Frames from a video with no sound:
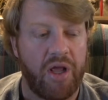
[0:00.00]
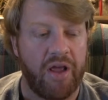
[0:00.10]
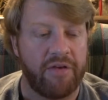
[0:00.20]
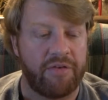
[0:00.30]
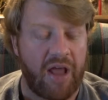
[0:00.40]

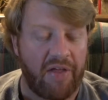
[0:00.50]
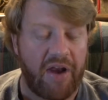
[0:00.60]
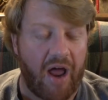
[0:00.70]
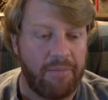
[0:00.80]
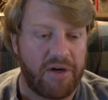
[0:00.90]
is now
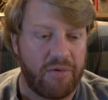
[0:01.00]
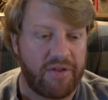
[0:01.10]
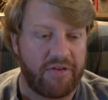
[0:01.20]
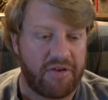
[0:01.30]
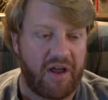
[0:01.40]
that I've been
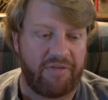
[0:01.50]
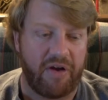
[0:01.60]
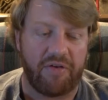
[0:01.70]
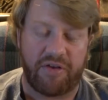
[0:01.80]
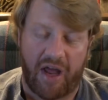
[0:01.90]
doing this enough
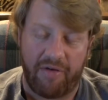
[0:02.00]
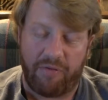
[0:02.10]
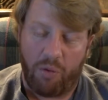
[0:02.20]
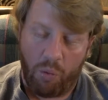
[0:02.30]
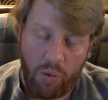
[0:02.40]
years that
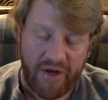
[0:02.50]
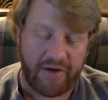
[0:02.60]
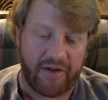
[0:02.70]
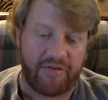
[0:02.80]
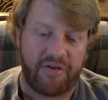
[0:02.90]
I've
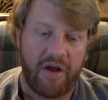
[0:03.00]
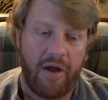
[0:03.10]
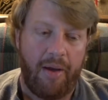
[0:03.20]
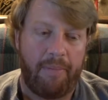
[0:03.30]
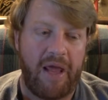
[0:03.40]
witnessed
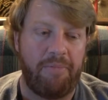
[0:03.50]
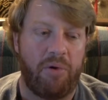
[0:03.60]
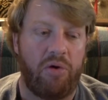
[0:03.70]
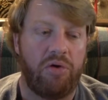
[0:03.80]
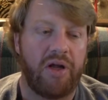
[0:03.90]

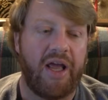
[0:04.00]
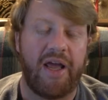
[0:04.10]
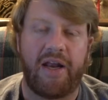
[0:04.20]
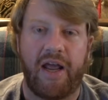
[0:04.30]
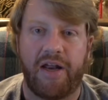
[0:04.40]
people
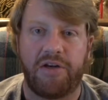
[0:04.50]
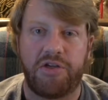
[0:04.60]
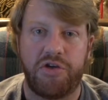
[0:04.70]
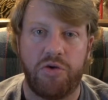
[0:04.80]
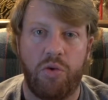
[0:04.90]
get
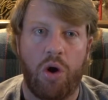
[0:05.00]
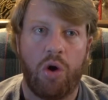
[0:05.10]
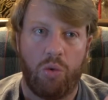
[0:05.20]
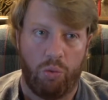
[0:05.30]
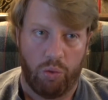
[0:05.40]
into
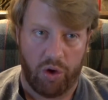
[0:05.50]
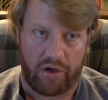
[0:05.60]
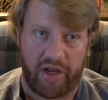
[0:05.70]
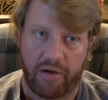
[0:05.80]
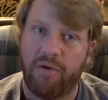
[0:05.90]

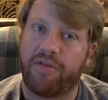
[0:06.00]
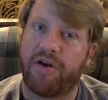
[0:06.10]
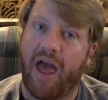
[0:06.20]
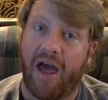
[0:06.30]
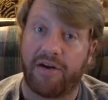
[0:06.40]
working with
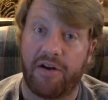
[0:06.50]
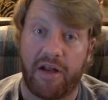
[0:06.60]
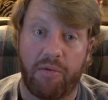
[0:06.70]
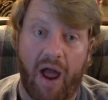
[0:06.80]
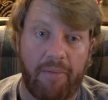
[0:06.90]
and
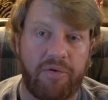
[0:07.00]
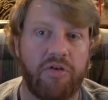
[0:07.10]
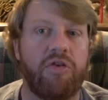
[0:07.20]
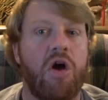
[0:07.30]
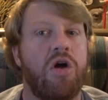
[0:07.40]
handling
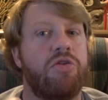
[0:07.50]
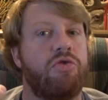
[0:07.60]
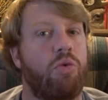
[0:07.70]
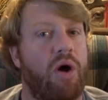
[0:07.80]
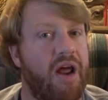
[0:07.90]
raptors
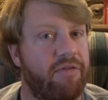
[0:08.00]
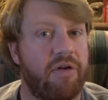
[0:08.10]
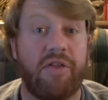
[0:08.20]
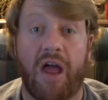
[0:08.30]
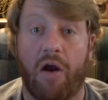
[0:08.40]
through
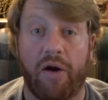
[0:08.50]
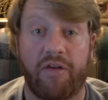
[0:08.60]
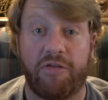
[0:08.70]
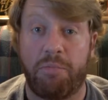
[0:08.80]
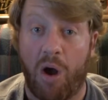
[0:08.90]
whatever they are
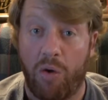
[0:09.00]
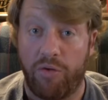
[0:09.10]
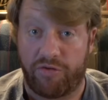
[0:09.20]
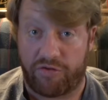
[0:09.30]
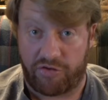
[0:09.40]

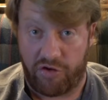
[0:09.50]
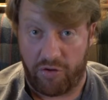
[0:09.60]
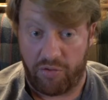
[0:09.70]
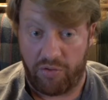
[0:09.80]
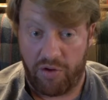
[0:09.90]
exposed
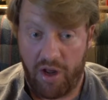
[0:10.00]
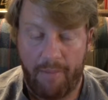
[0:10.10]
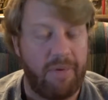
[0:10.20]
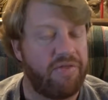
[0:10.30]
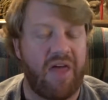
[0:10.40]
to
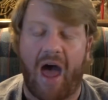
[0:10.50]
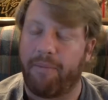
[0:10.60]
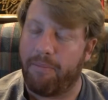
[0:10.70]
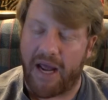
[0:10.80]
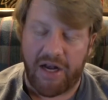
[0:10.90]
but
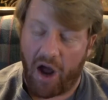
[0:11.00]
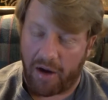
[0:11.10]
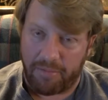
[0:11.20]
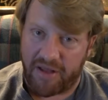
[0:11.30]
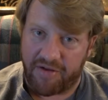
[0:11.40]
that may
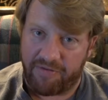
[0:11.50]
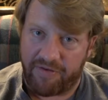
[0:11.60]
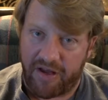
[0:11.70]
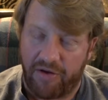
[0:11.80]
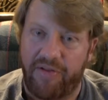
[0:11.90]
not be the
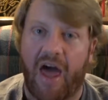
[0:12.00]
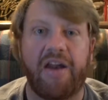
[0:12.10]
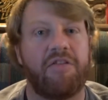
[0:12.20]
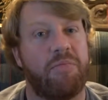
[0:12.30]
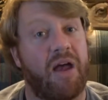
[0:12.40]
field that
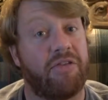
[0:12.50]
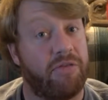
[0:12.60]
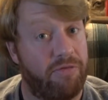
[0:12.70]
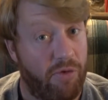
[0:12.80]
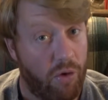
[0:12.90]
is best
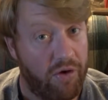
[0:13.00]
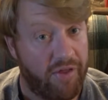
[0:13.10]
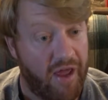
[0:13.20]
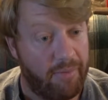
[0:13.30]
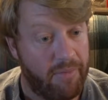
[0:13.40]
for
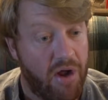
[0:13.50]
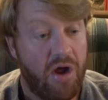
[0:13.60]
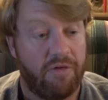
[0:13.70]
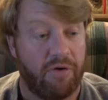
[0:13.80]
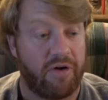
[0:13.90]
them.
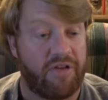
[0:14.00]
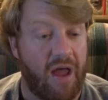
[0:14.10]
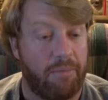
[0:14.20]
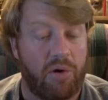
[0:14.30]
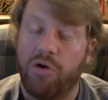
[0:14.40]
For
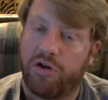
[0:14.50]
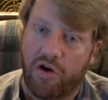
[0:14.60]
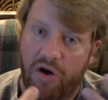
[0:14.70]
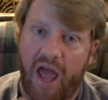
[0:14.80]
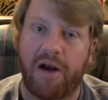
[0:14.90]
example,
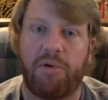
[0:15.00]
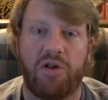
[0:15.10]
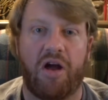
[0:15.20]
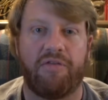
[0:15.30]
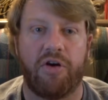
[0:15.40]
you're an animal
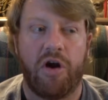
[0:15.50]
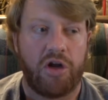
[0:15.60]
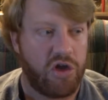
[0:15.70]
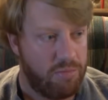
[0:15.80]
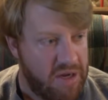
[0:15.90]
lover,
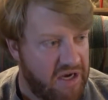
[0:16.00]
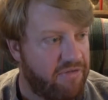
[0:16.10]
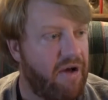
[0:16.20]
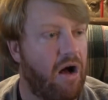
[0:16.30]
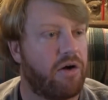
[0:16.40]
you meet a
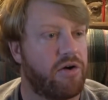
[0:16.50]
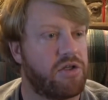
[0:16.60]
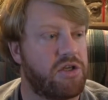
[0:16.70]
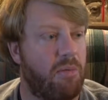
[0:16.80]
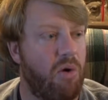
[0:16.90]
falconer
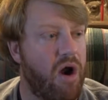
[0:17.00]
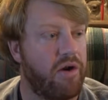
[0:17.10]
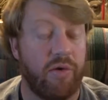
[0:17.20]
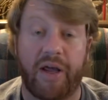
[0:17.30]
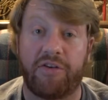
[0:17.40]
somewhere,
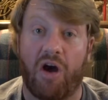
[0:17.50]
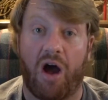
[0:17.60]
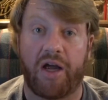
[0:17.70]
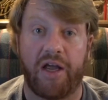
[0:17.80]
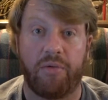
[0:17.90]
you get
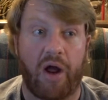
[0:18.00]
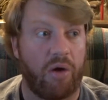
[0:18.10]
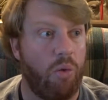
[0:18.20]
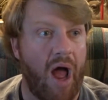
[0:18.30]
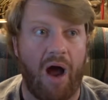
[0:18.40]
talking, you're
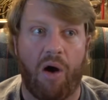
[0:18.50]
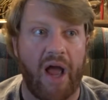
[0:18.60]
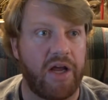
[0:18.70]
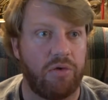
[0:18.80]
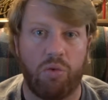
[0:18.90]
like, wow,
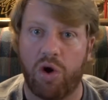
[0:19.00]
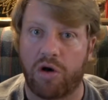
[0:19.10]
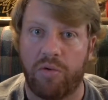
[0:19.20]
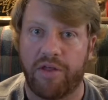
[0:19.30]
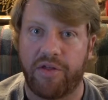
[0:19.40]
I could
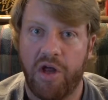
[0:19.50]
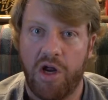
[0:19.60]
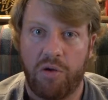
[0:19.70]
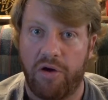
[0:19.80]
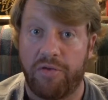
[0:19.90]
work with
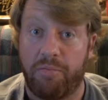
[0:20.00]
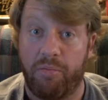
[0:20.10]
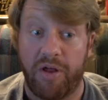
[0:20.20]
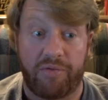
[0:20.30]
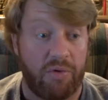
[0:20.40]
with
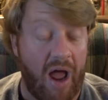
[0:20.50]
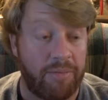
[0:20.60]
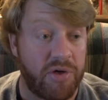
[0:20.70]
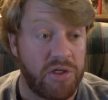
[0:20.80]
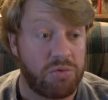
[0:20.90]
with
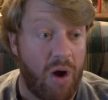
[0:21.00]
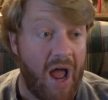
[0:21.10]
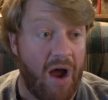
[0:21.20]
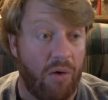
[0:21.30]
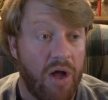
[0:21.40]
raptors.
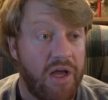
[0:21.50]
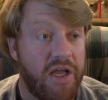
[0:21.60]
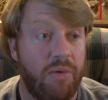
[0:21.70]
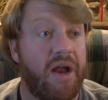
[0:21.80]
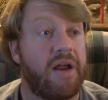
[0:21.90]
Wow.
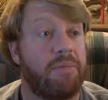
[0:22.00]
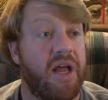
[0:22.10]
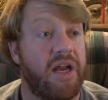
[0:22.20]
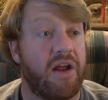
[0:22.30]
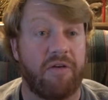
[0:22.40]
You end up
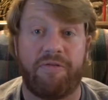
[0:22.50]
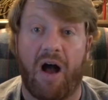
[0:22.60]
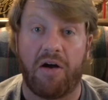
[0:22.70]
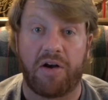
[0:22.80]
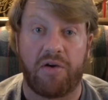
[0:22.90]
getting your
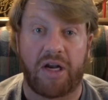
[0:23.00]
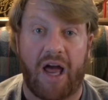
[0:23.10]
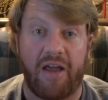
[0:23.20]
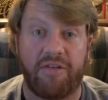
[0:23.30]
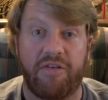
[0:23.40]
falconry
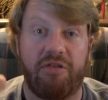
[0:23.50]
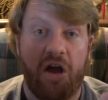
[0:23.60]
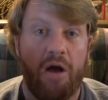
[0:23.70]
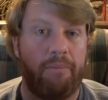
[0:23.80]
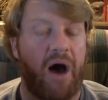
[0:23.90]
license,
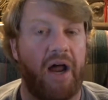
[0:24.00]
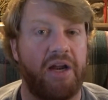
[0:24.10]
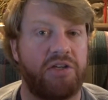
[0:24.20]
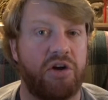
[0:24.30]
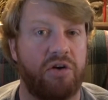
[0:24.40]
but
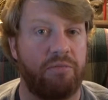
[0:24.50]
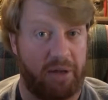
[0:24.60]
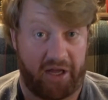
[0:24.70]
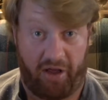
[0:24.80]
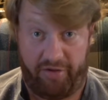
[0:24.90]
it turned
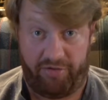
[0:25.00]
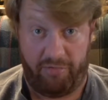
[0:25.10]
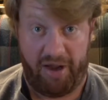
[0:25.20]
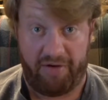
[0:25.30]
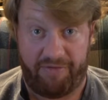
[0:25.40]
because you
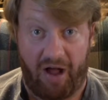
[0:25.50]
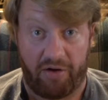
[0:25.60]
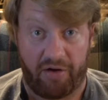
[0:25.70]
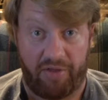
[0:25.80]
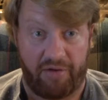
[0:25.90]
met a
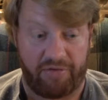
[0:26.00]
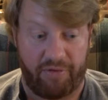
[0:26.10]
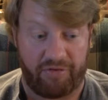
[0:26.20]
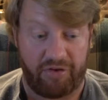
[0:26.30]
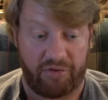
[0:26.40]
falconer, that was
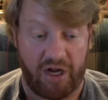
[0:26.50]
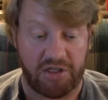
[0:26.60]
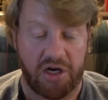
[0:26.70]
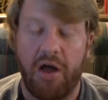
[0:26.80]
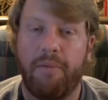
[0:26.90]
your first
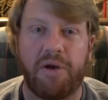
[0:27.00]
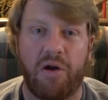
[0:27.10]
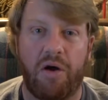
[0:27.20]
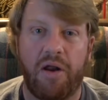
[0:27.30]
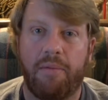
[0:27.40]
introduction. But you
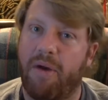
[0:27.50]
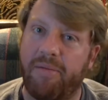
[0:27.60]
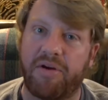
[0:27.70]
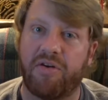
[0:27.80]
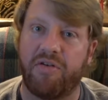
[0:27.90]
know what?
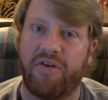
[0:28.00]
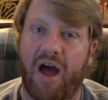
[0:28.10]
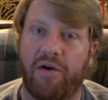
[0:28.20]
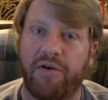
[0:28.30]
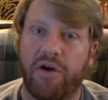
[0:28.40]
Maybe it turns
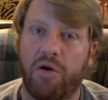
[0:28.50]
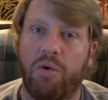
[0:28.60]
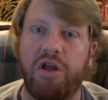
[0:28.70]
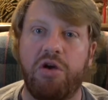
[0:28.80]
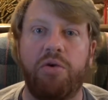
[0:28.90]
out
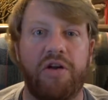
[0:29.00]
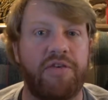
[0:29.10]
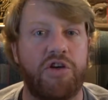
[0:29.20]
what you would have